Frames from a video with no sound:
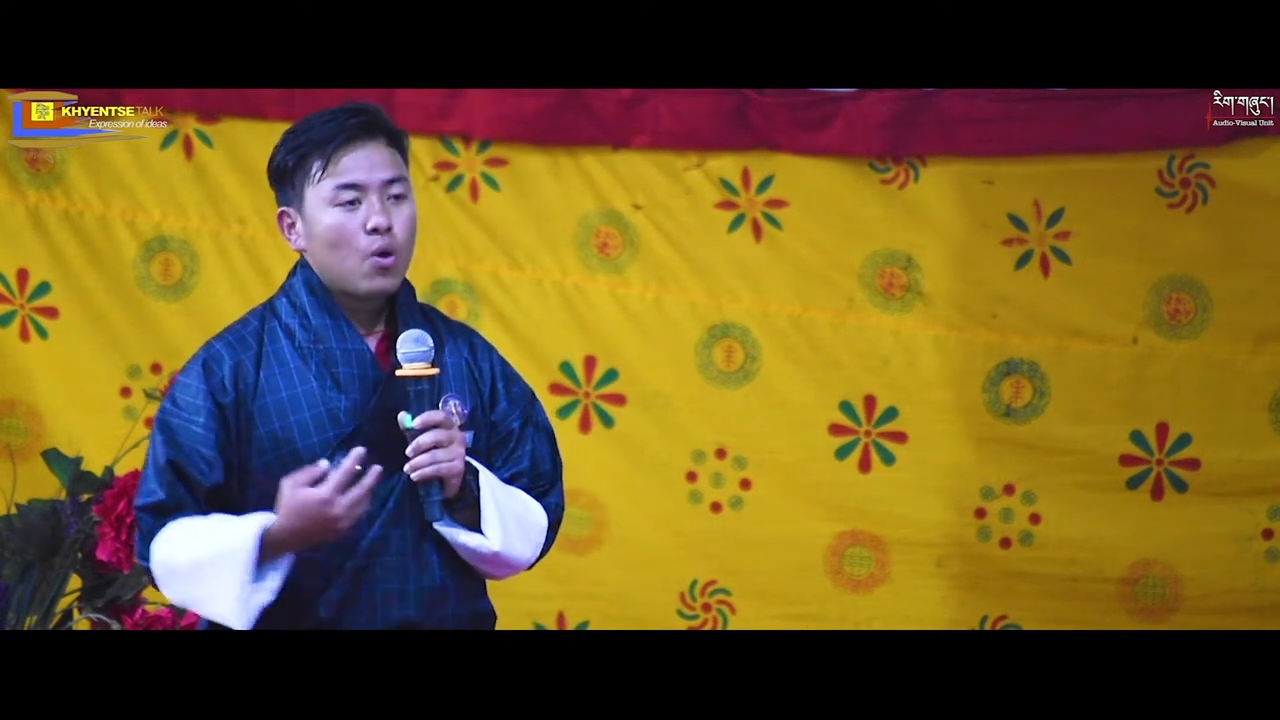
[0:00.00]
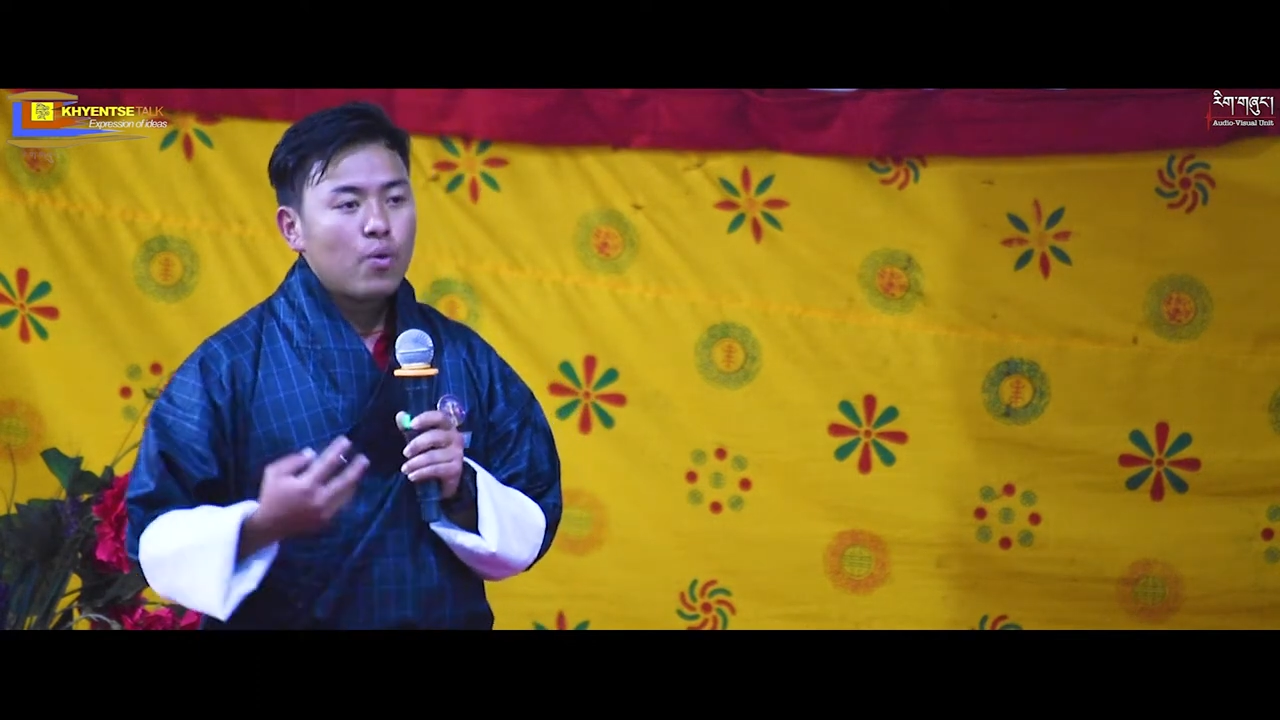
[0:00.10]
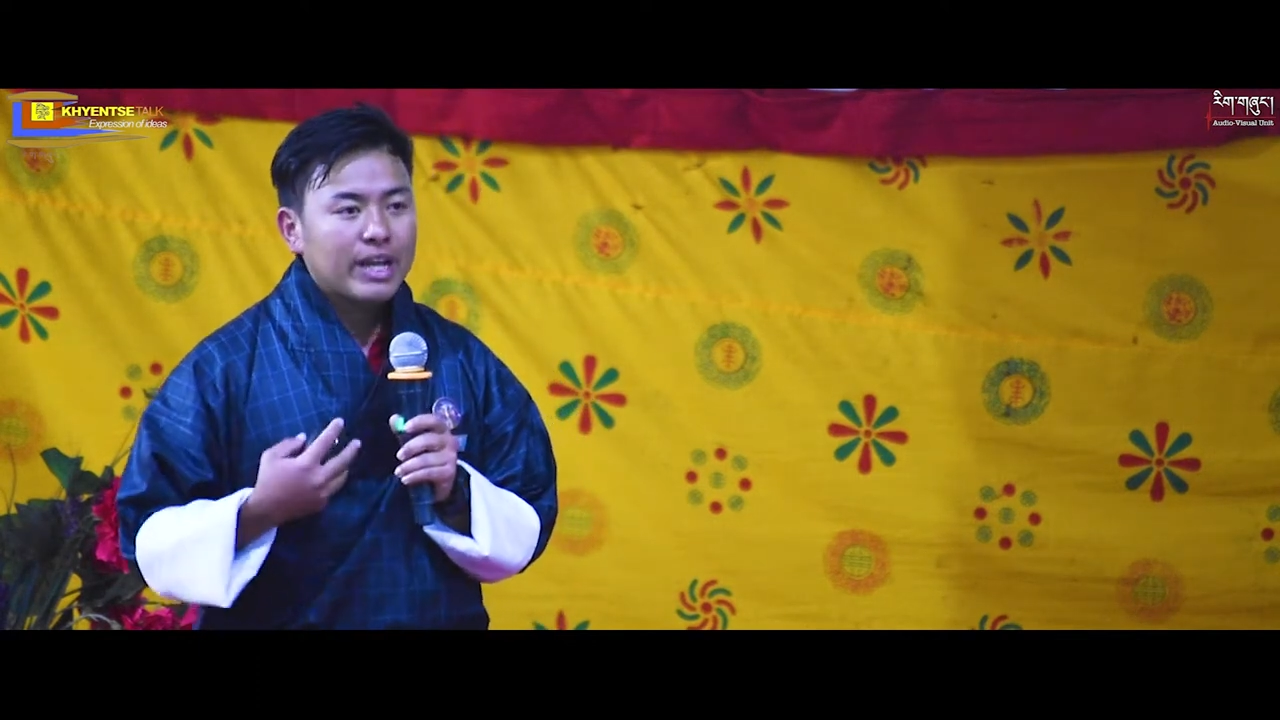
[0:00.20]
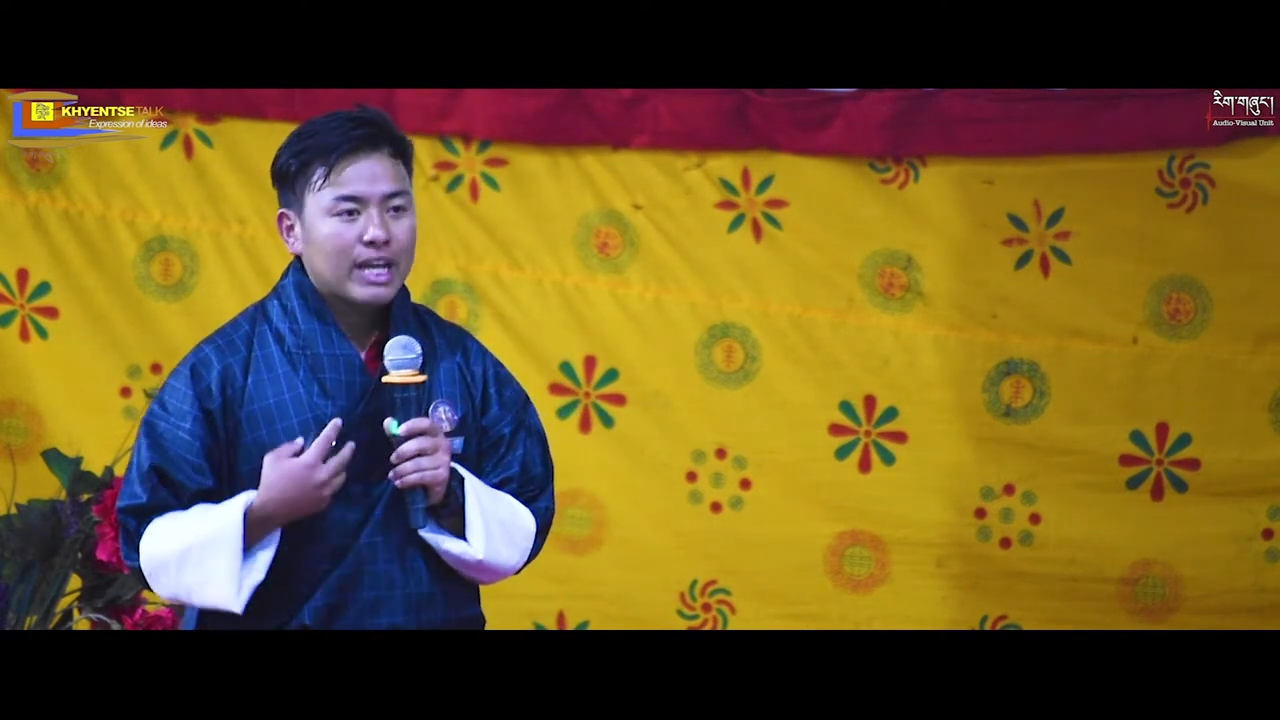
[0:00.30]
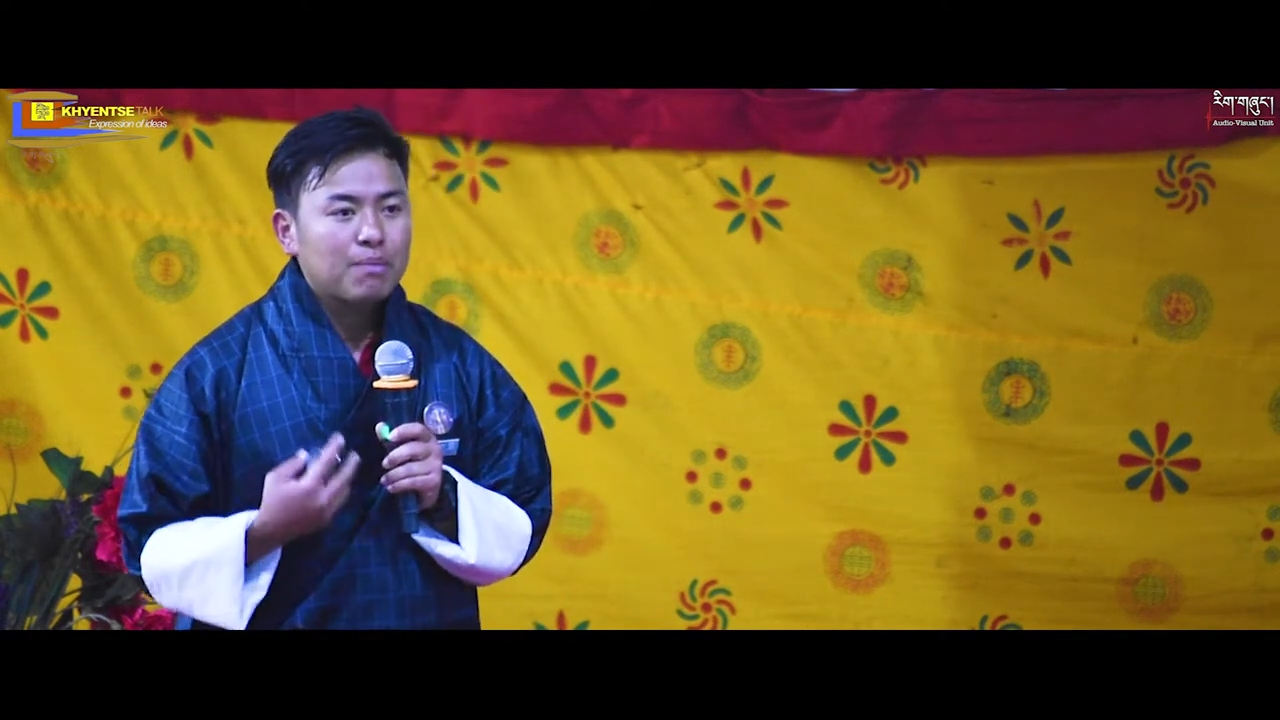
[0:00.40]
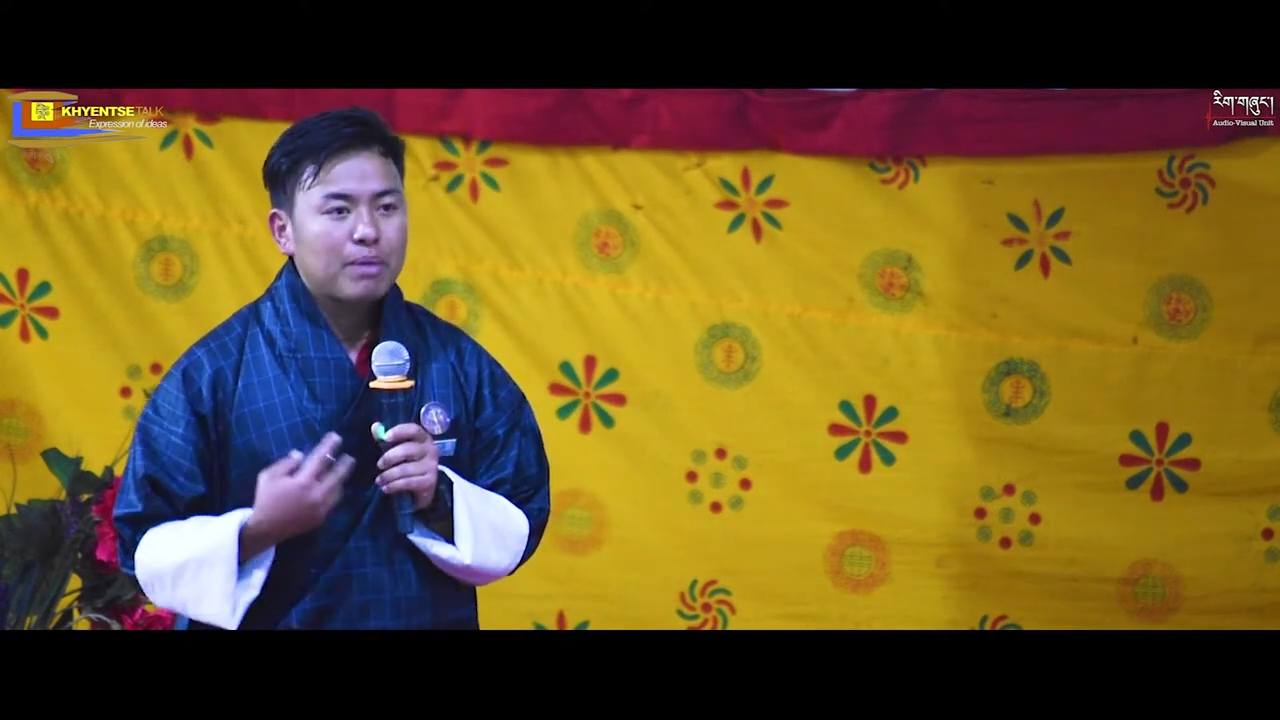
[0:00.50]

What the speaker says: we can